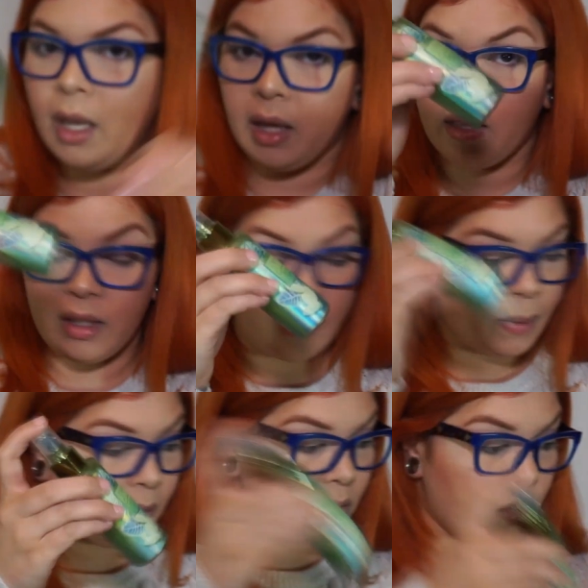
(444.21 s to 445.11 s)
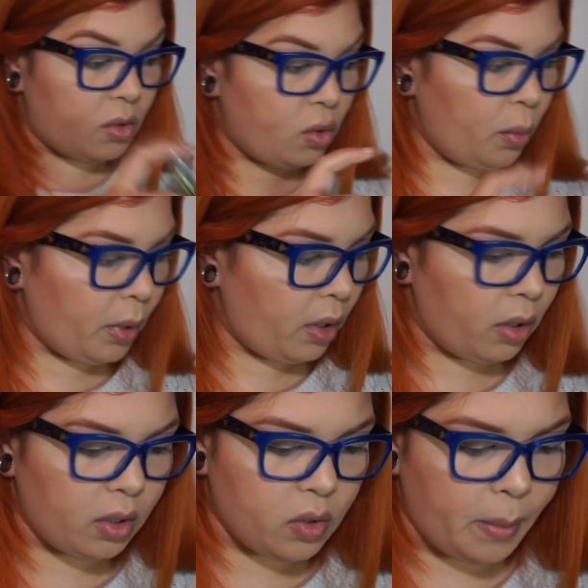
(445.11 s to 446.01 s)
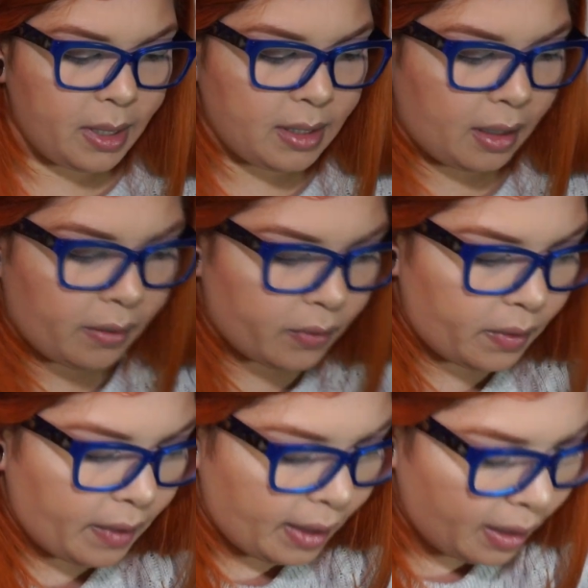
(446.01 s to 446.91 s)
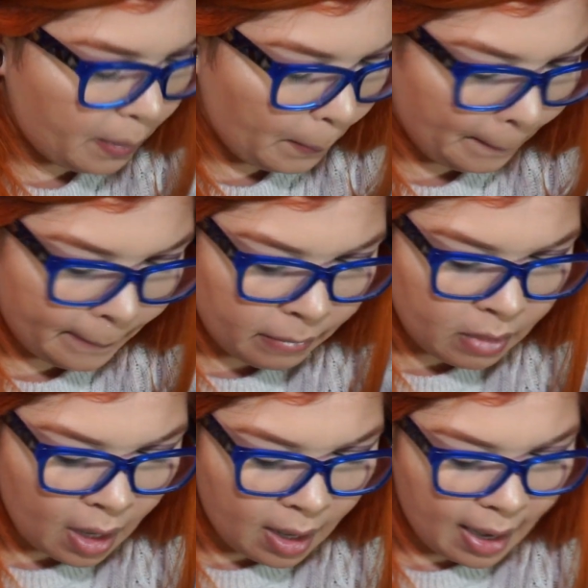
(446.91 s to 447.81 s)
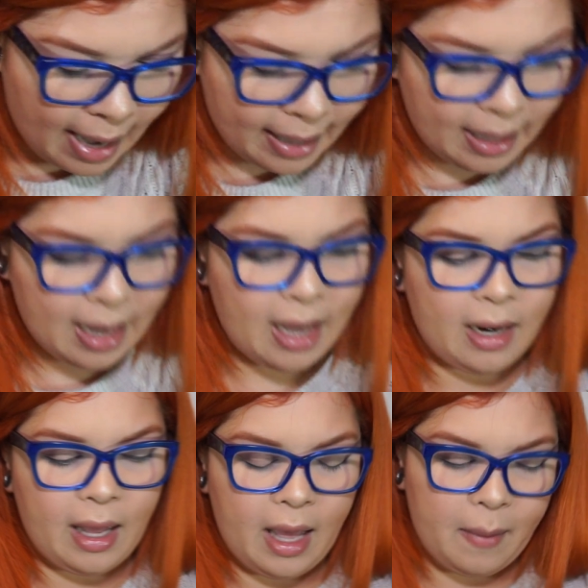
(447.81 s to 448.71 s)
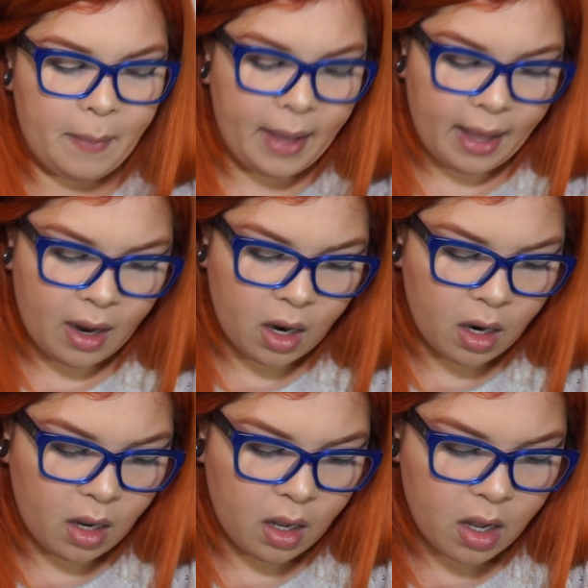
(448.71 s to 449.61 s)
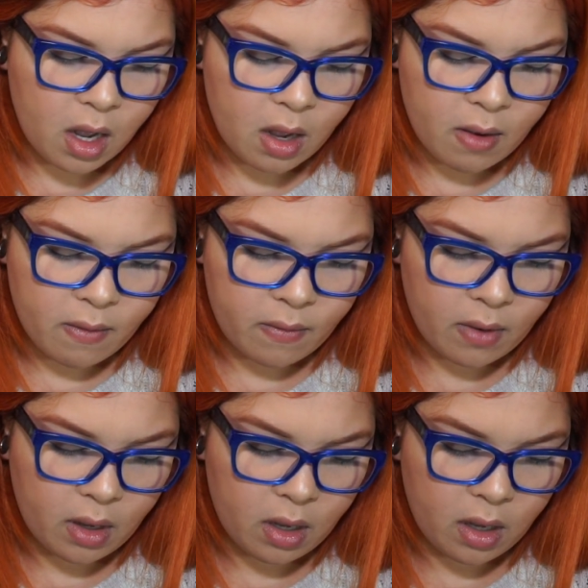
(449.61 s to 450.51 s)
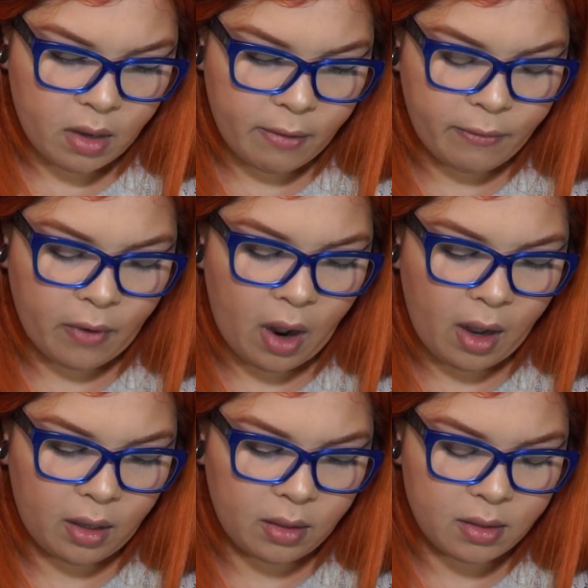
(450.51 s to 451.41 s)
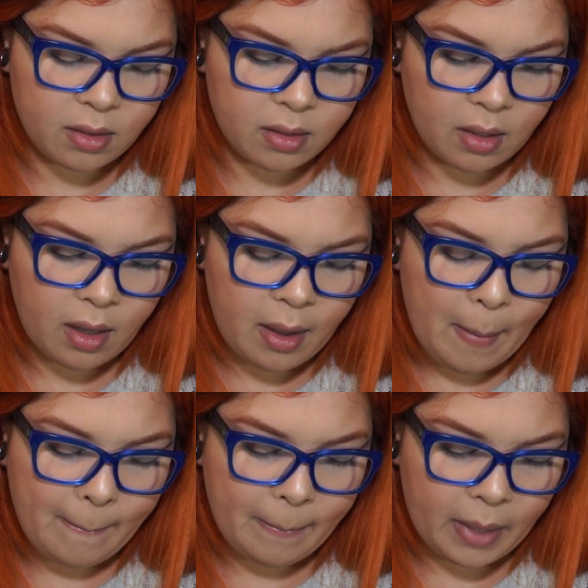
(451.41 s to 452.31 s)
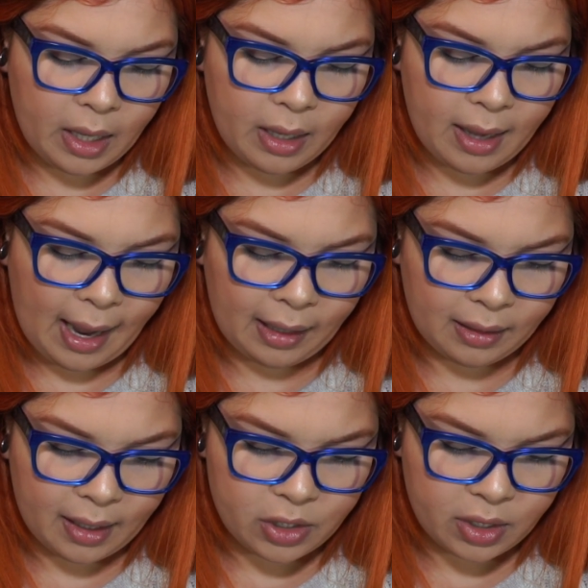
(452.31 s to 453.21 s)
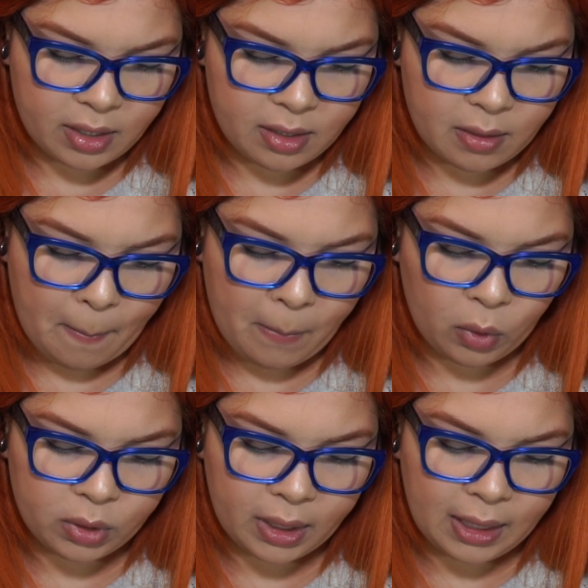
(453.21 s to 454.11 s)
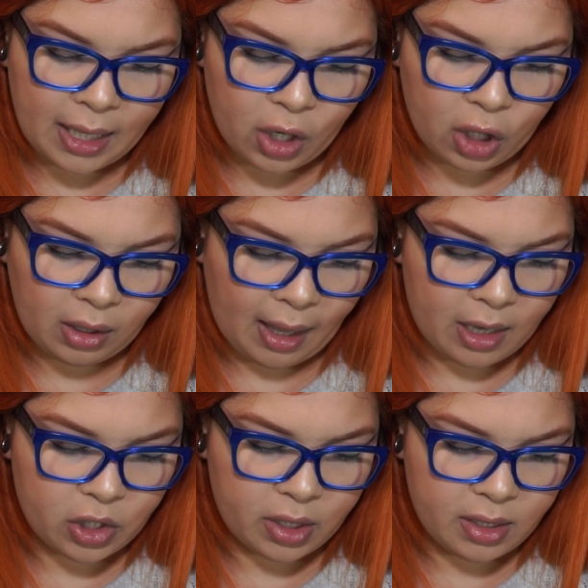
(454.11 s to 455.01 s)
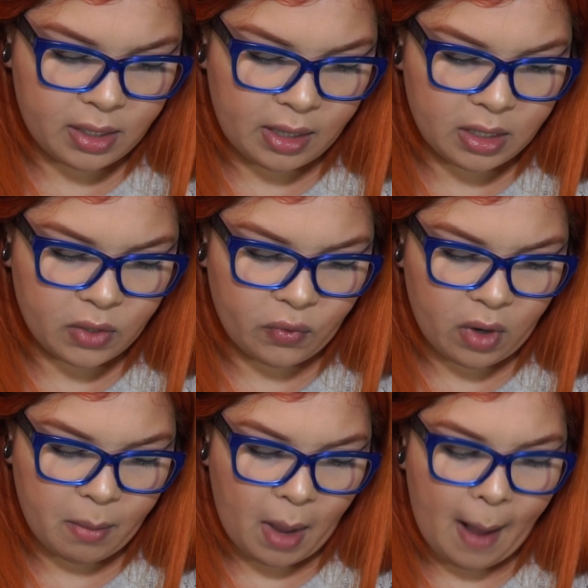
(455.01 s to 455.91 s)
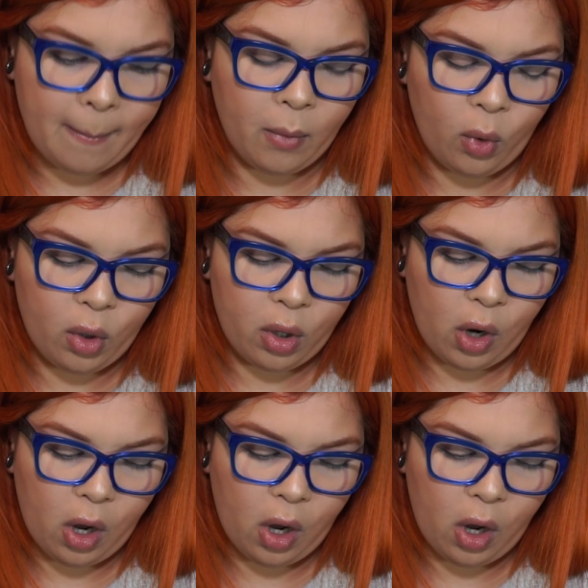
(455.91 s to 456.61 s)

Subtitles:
And this smells super good, so I'm excited for that. I got a pair of Fox Mink eyelashes, multi-layer lashes, and this is from Amor